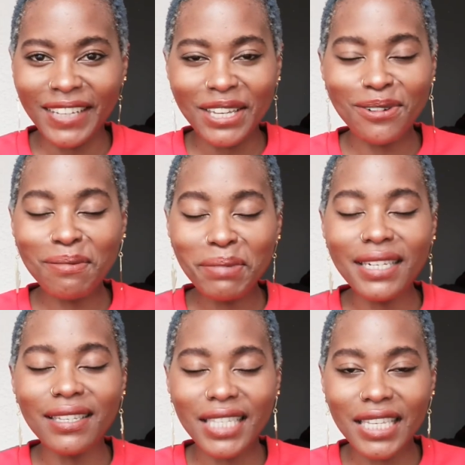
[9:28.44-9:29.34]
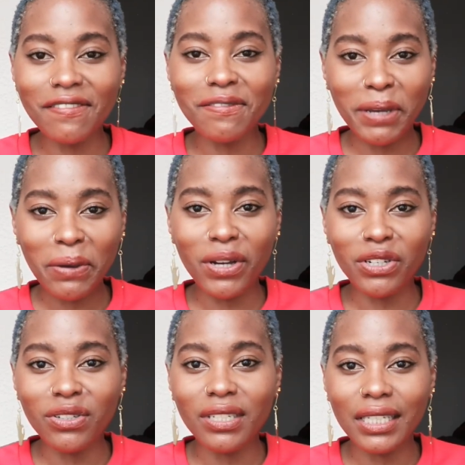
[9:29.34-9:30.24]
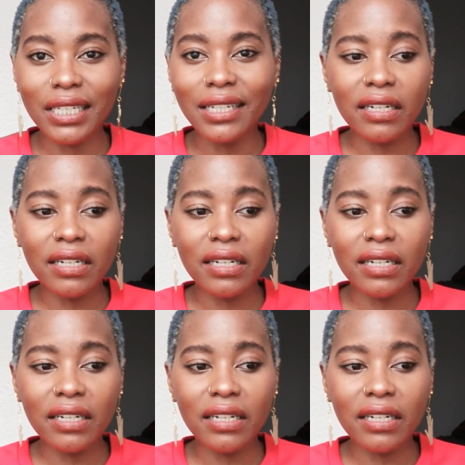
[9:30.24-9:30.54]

Don't be deceived by what you see.